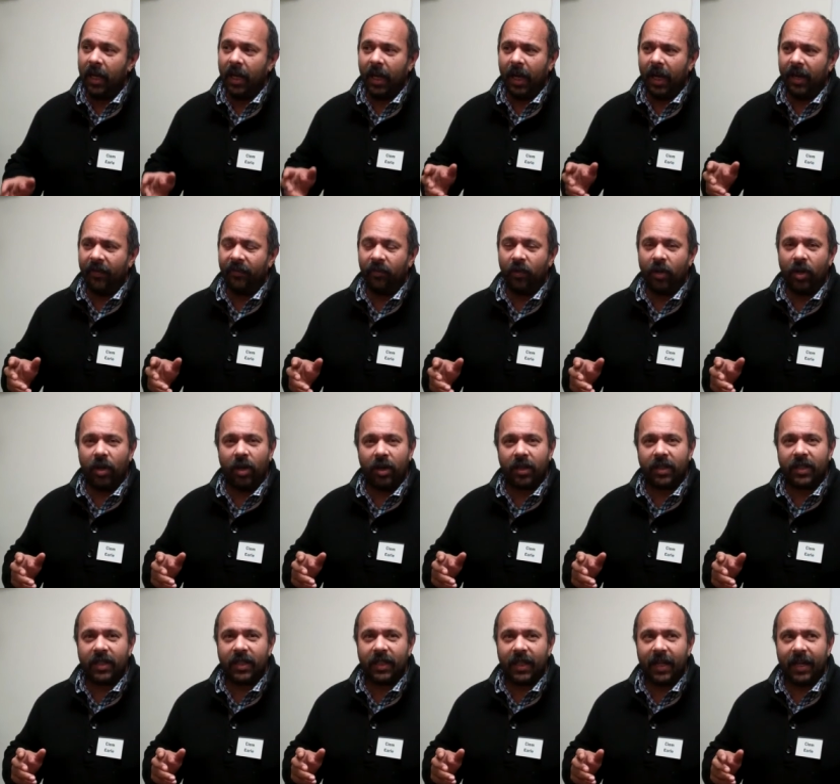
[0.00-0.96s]
I've
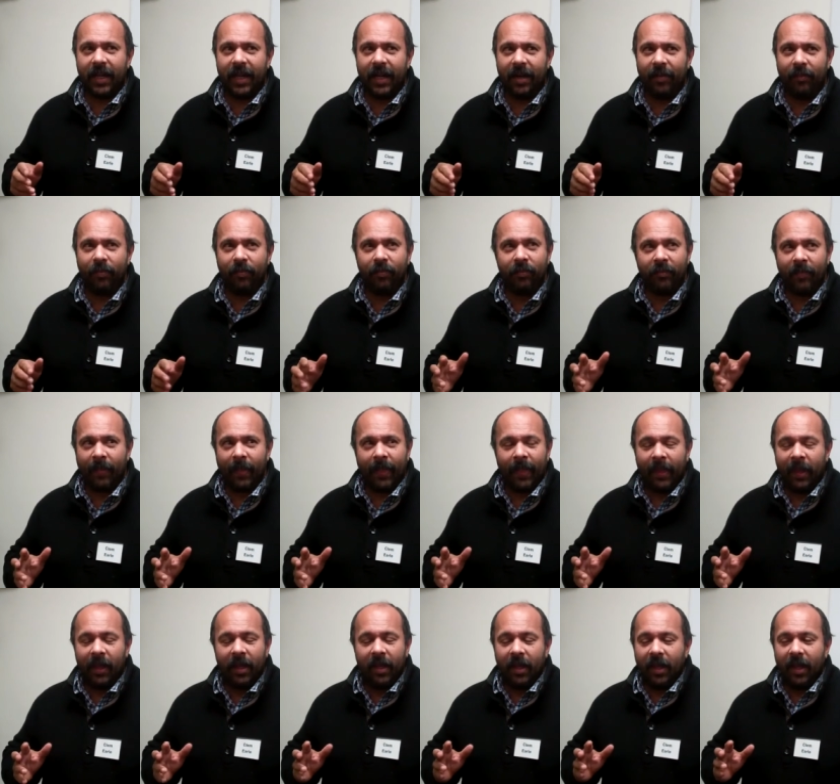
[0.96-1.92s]
got um,
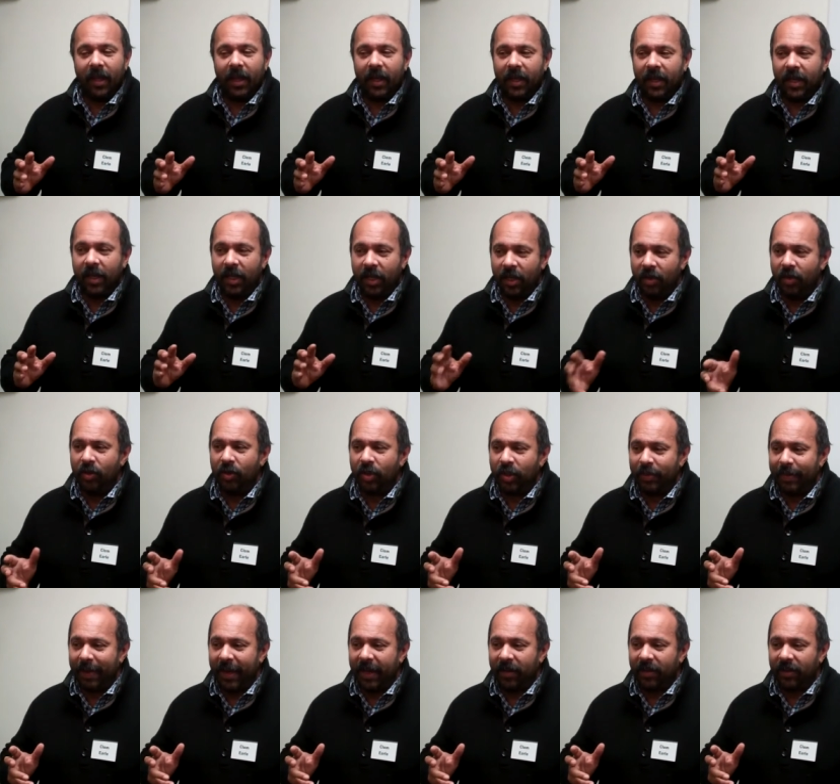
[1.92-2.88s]
a huge
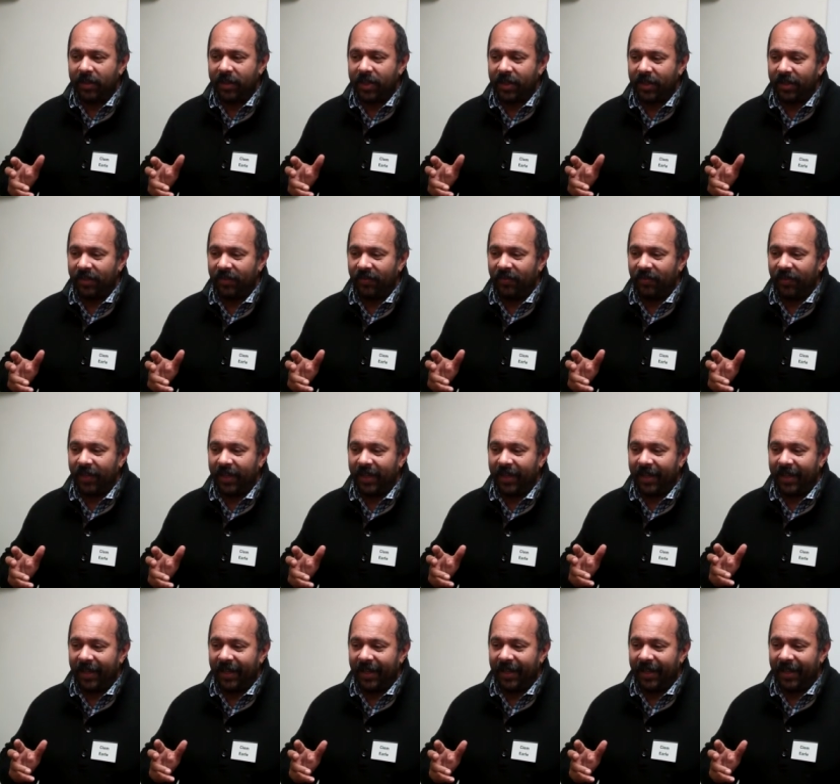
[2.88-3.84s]
amount of sort of uh, uh,
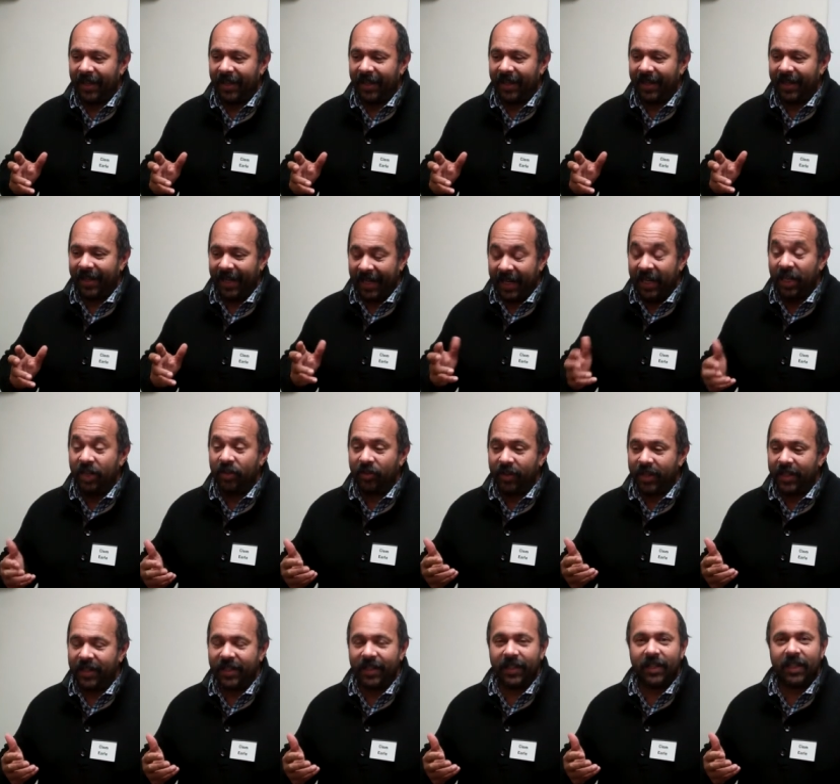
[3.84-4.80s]

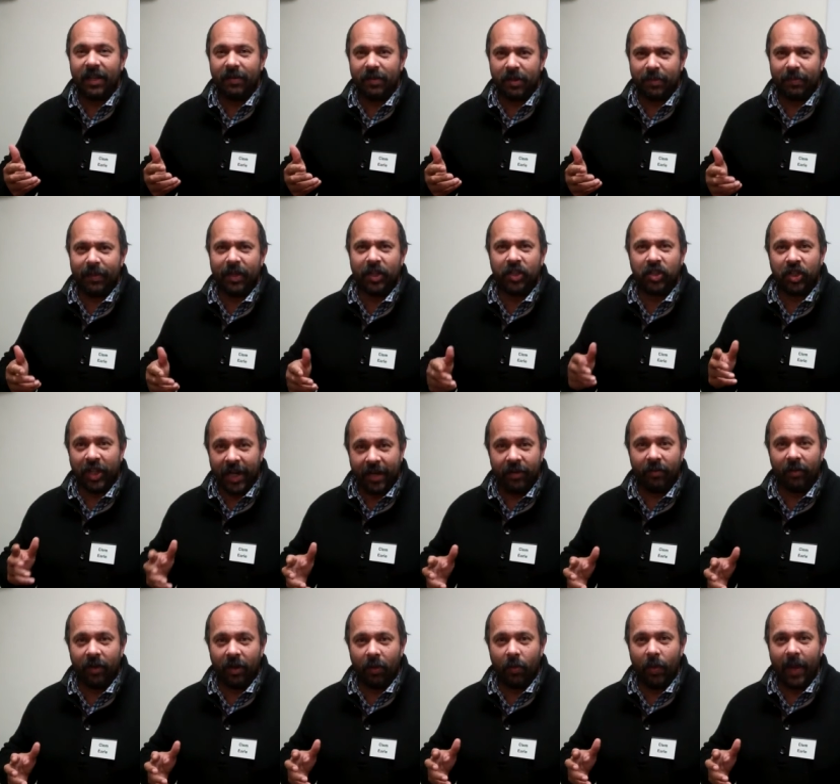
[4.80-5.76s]
increase in terms of my
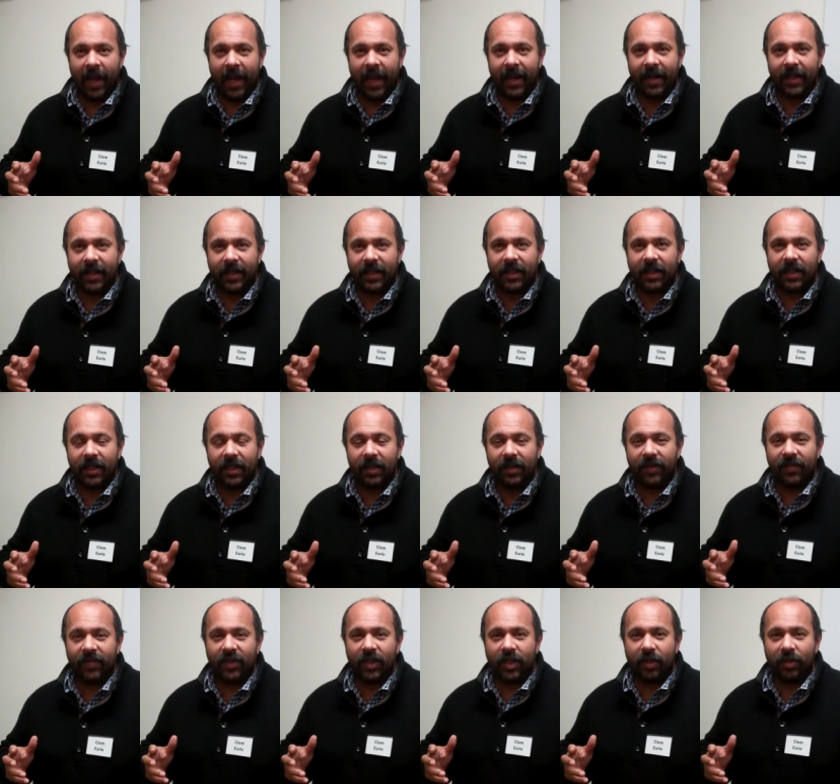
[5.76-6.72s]
general awareness
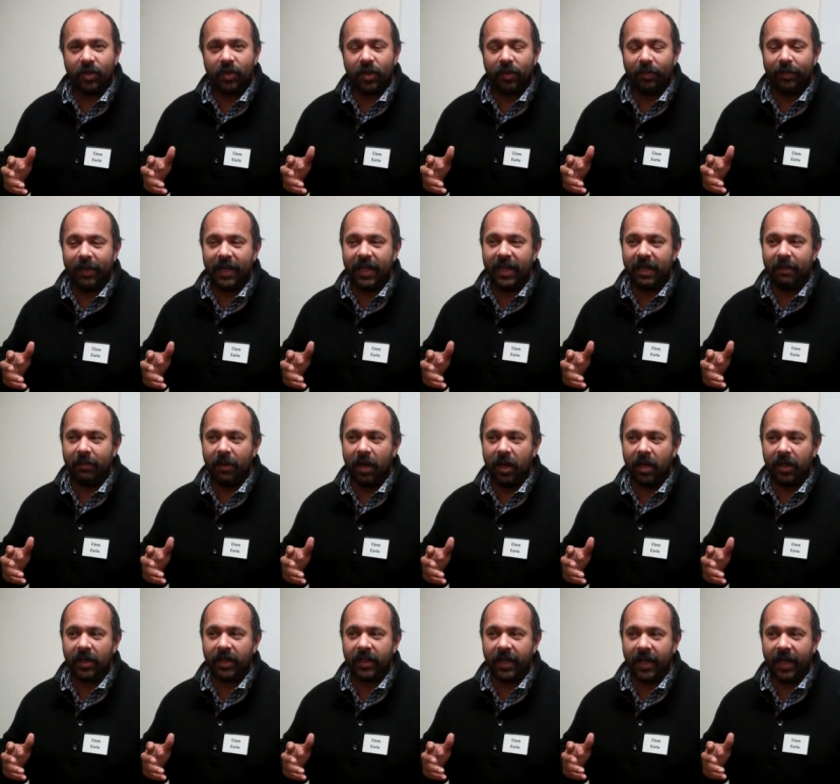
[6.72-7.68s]
of social media
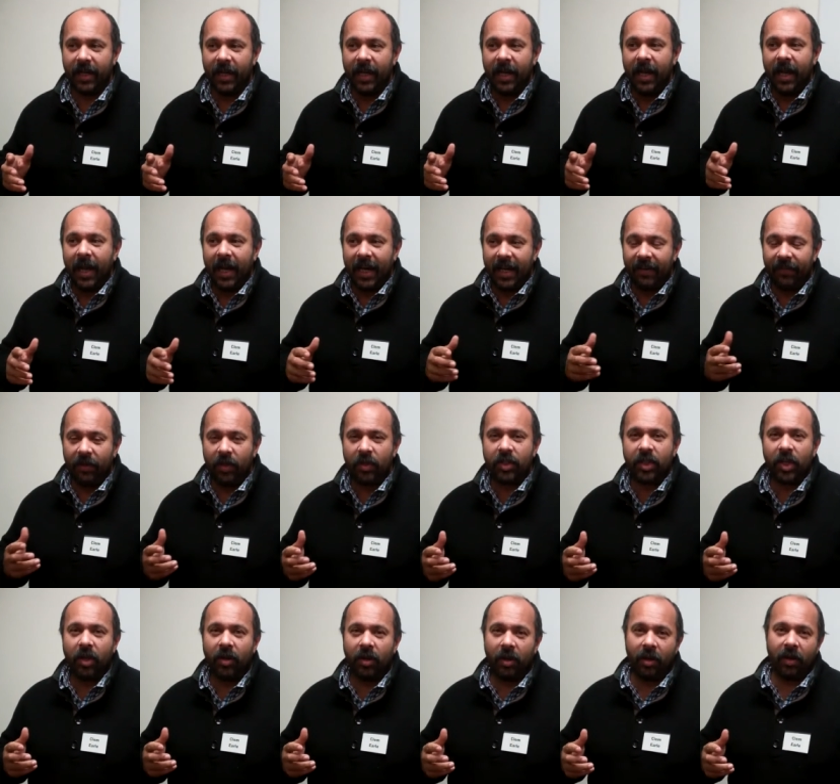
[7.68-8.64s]
marketing. And I've
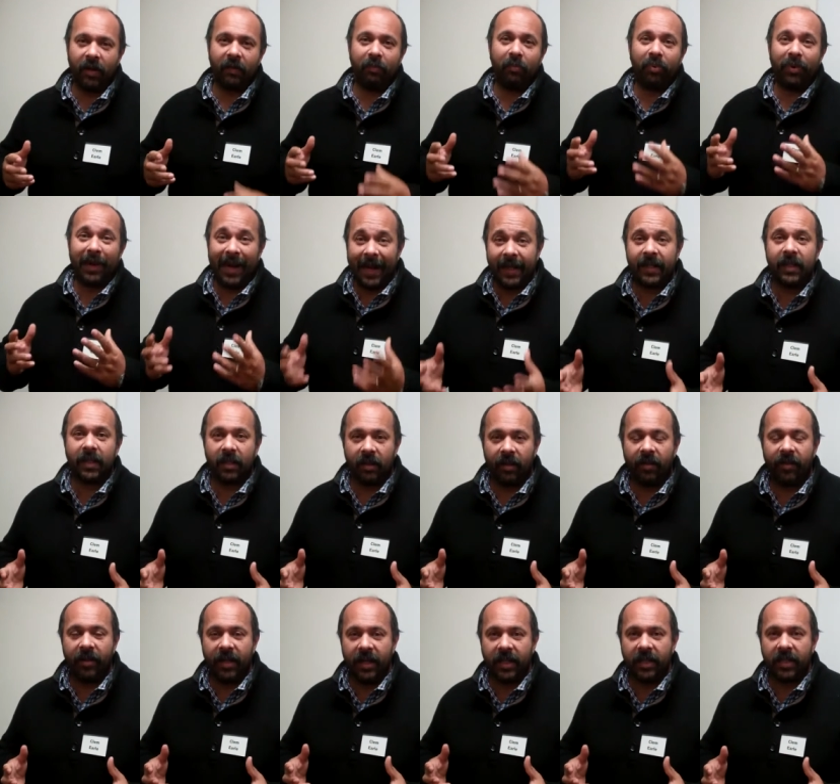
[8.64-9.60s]
also got a lot of practical
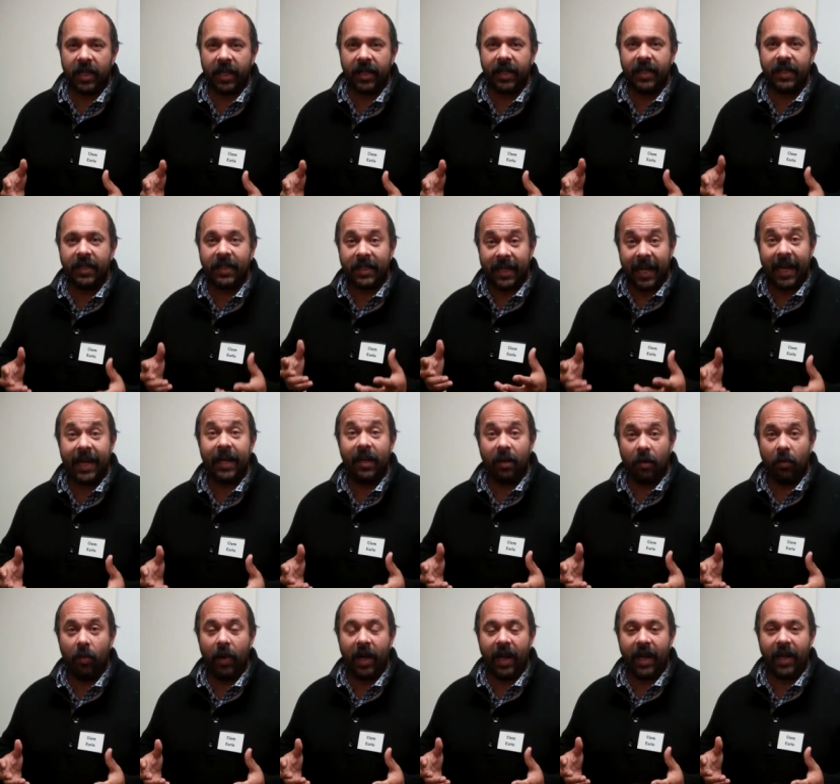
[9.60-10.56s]
things I can take
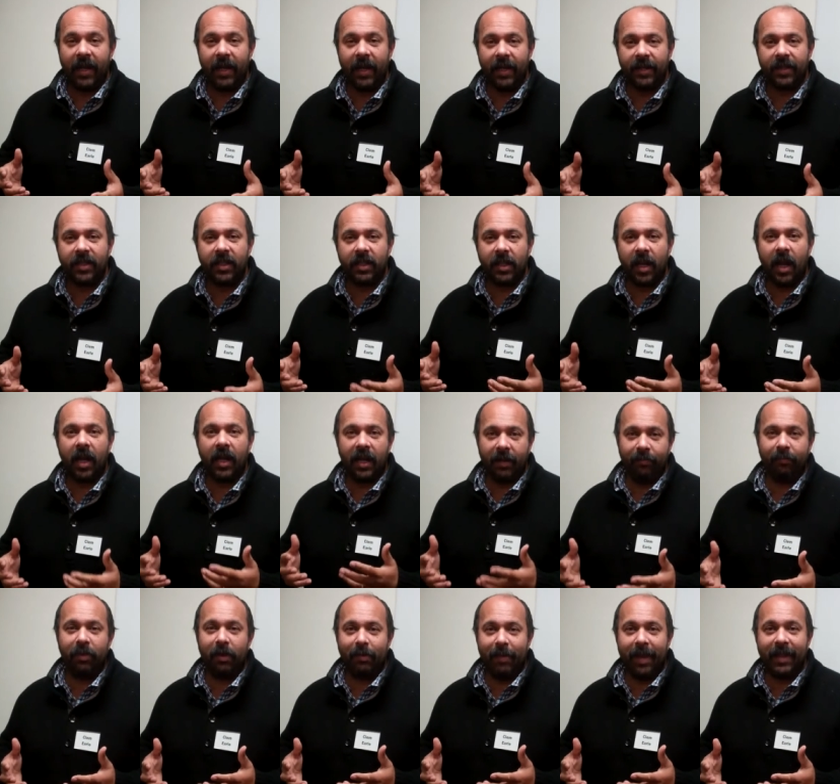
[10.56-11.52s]
away and start
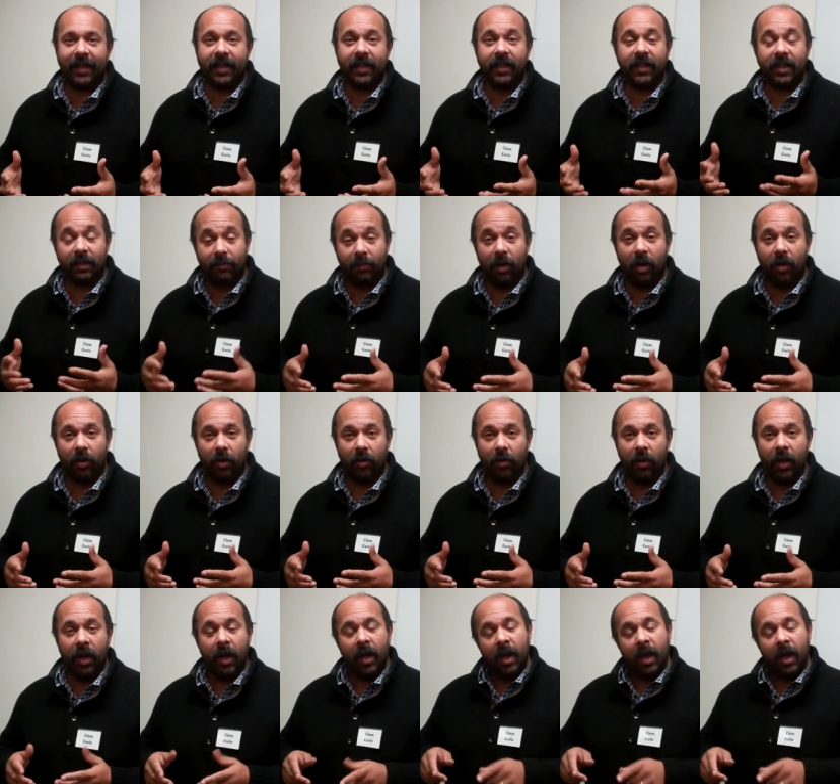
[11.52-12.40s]
implementing tomorrow